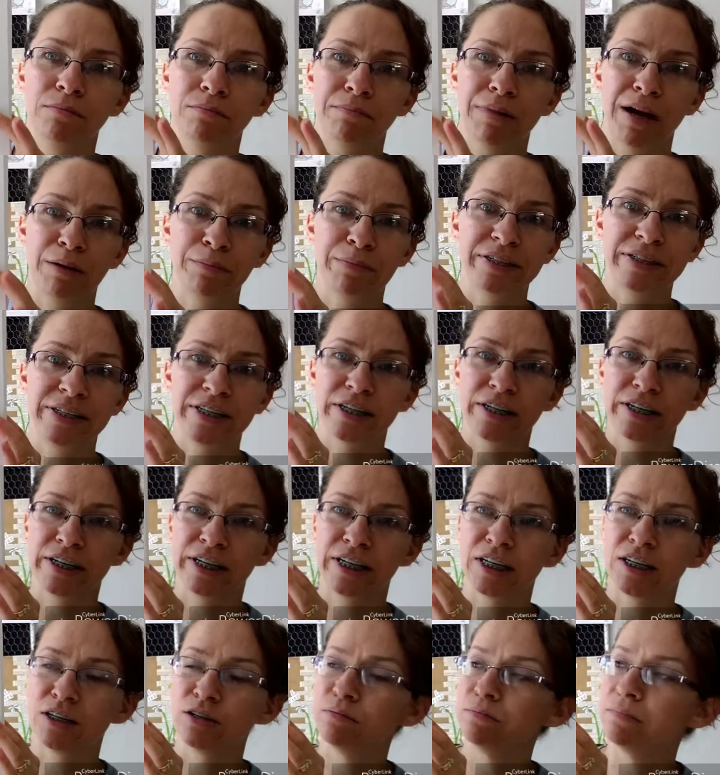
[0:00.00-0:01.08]

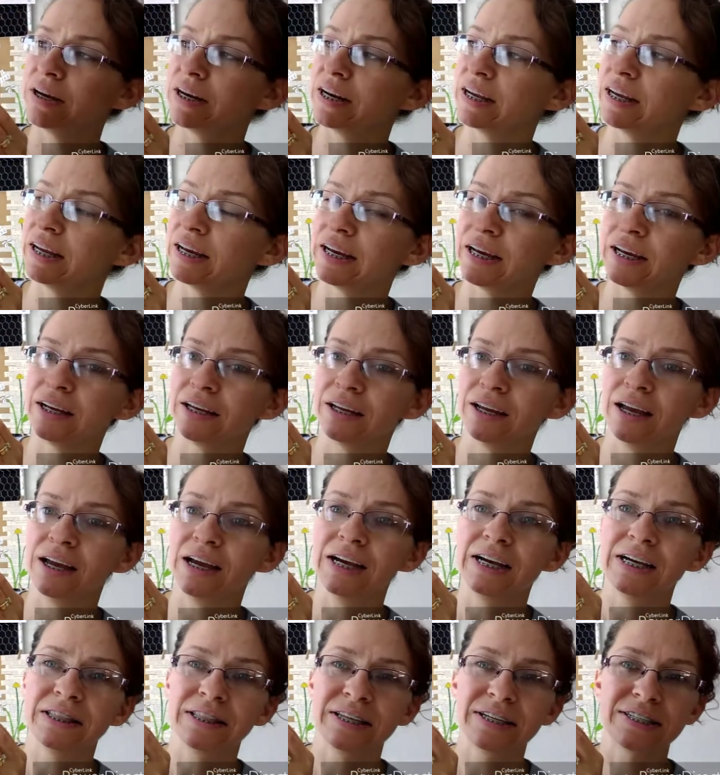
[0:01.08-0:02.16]
Materia Medica.
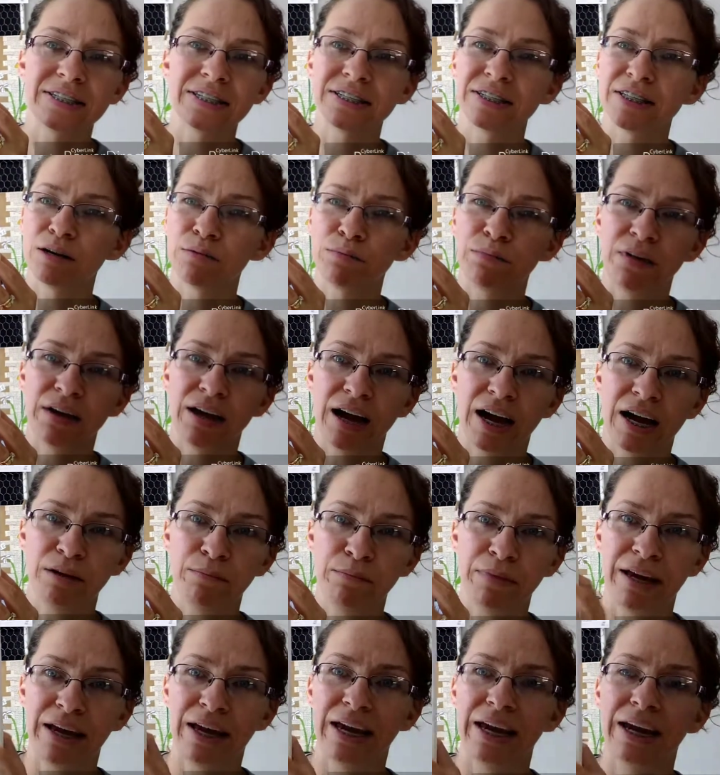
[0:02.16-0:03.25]
This is something I
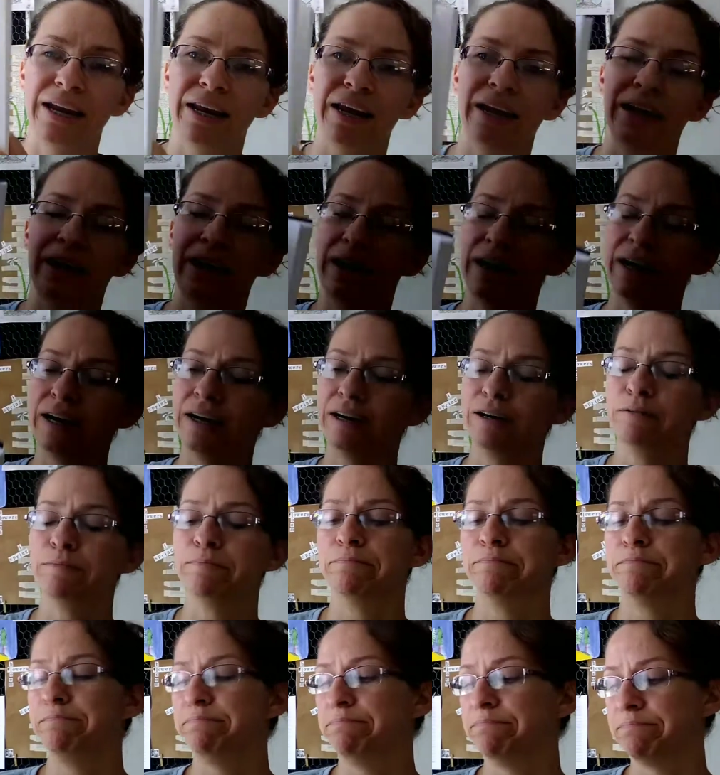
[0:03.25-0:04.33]
made,
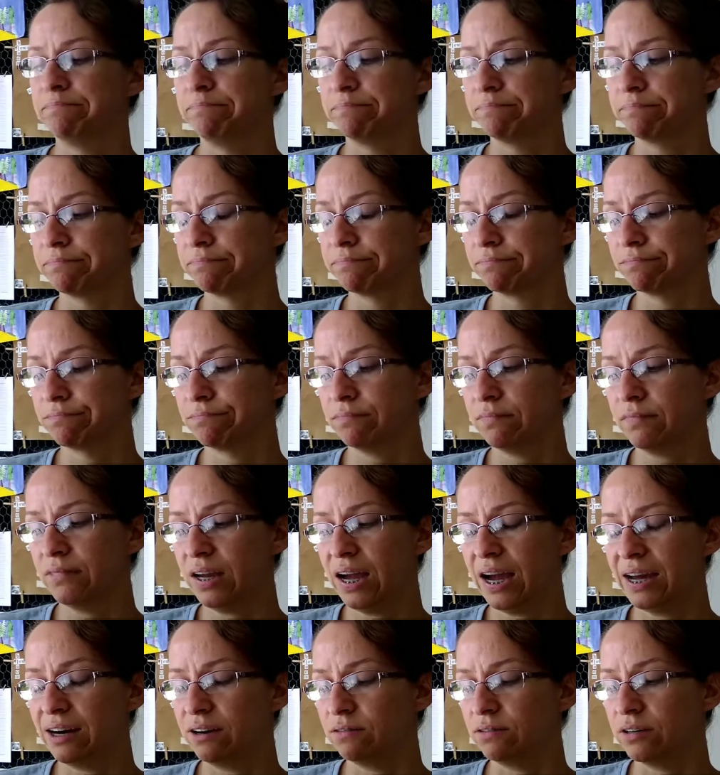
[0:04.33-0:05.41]
I
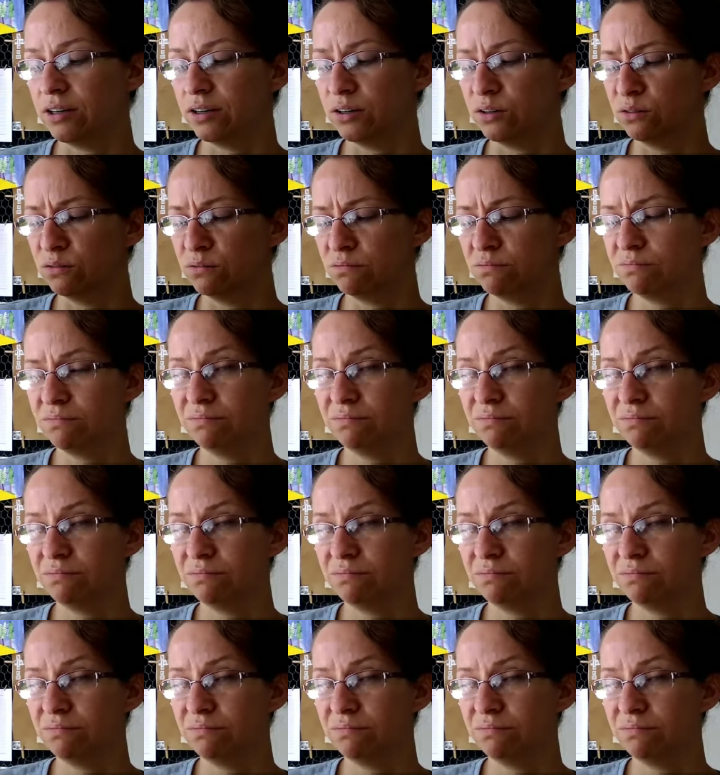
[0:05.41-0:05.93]
don't know.